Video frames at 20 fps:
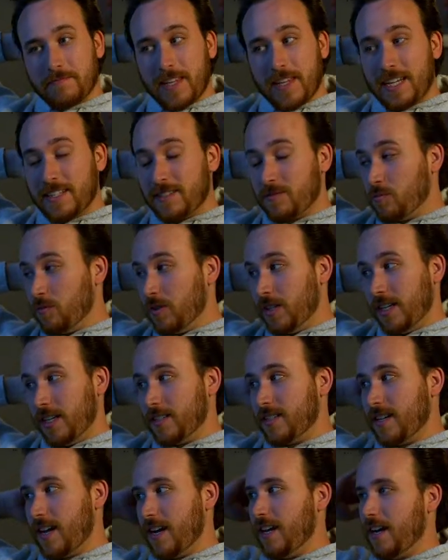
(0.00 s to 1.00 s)
It's really
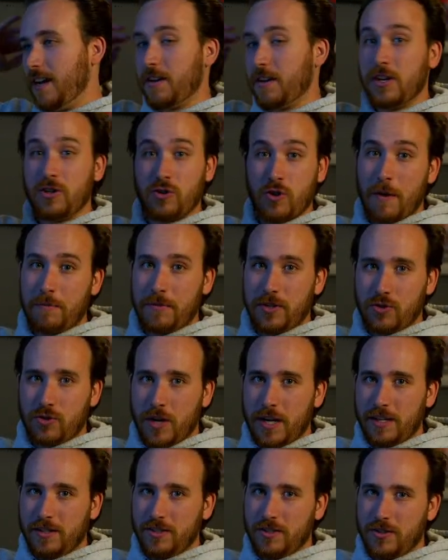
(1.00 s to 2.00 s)
exciting. I'm going to drop the
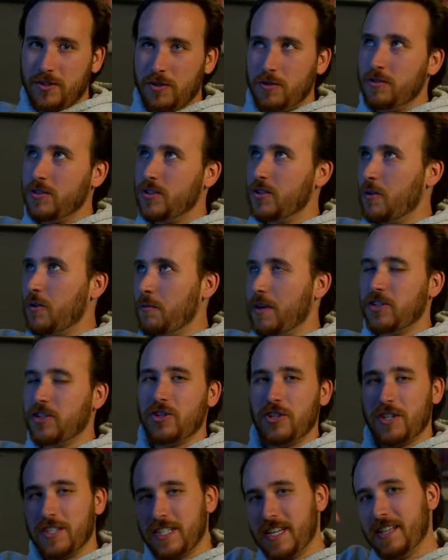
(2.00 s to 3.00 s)
trailer soon, so make
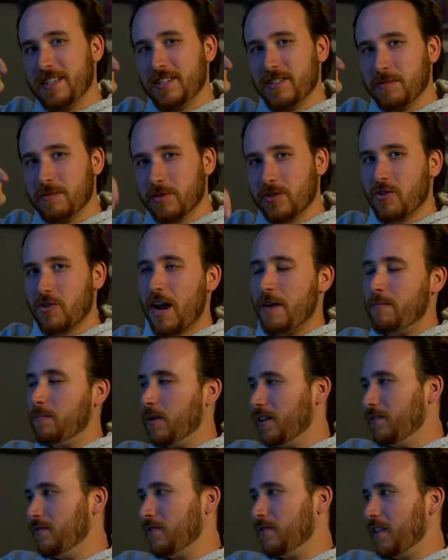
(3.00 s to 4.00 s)
sure you just hit the subscribe
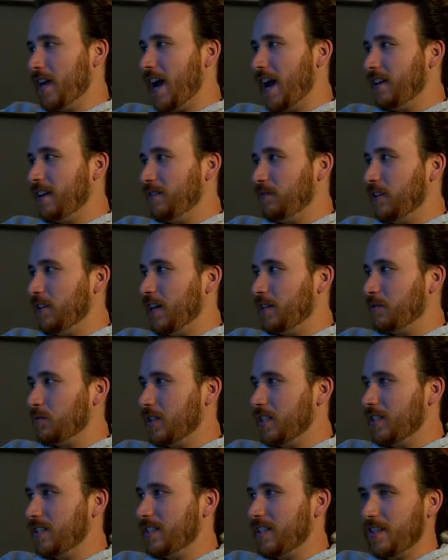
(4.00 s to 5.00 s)
button for that if you guys
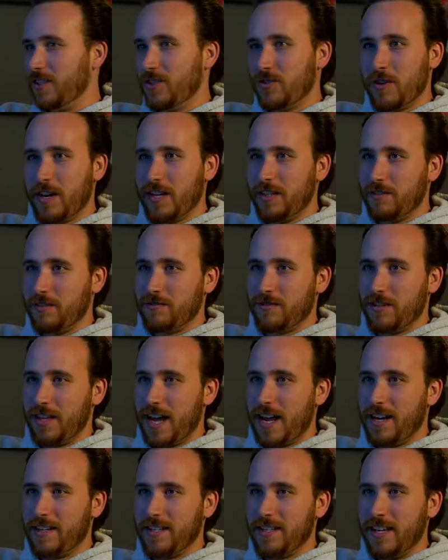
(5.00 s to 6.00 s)
want to see the trailer for
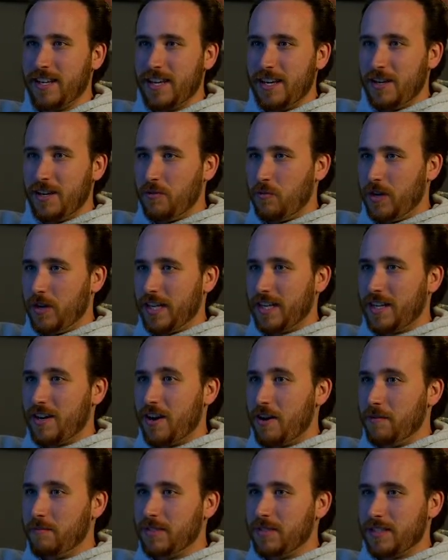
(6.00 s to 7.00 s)
that when it
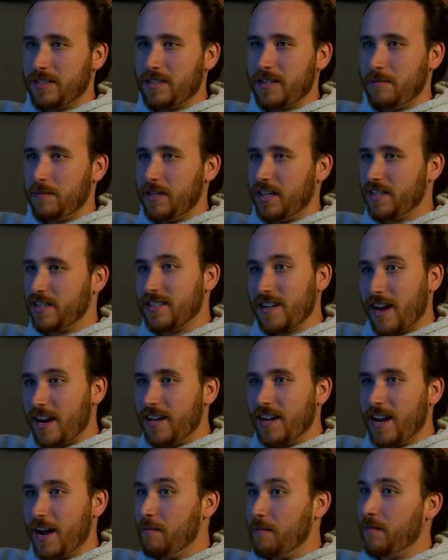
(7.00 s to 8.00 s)
comes. It's going to be
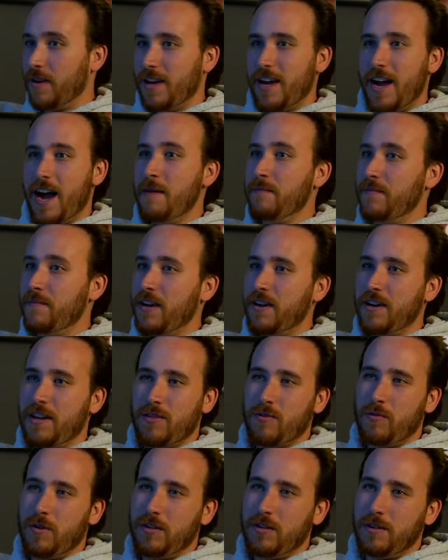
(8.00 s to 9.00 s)
exciting. I'm very
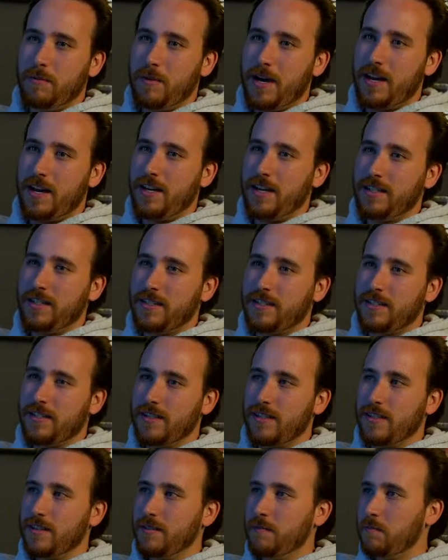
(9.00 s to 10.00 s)
thrilled about it. It's
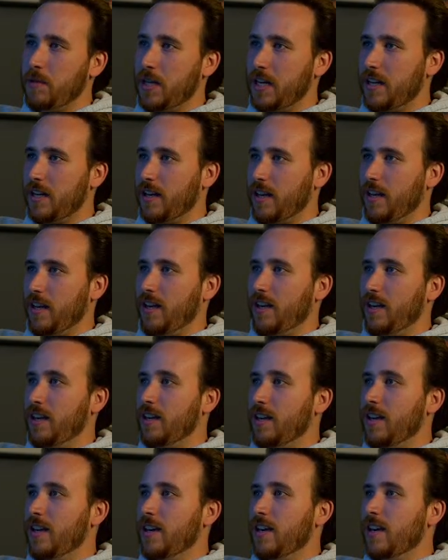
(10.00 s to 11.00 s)
been a
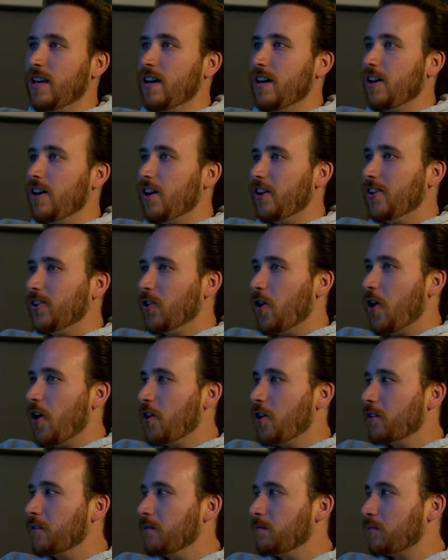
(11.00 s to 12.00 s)

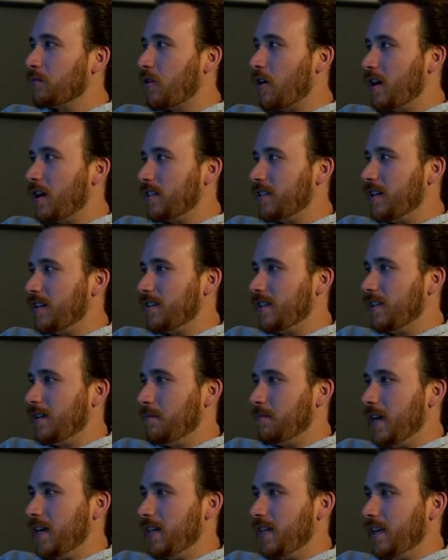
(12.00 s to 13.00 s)
long process in the
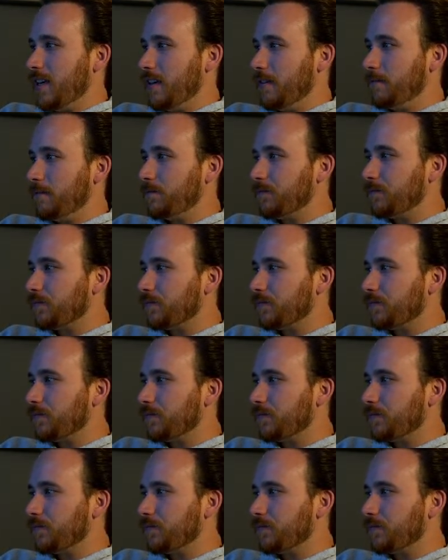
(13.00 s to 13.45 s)
making.